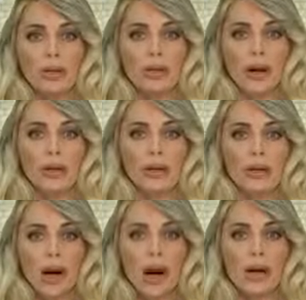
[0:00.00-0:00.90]
this man
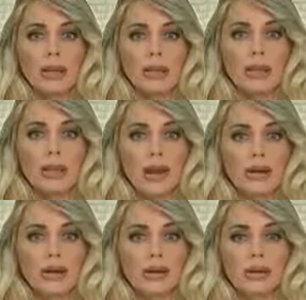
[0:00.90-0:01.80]
to the highest of
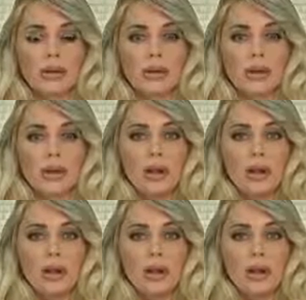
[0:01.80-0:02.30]
standards.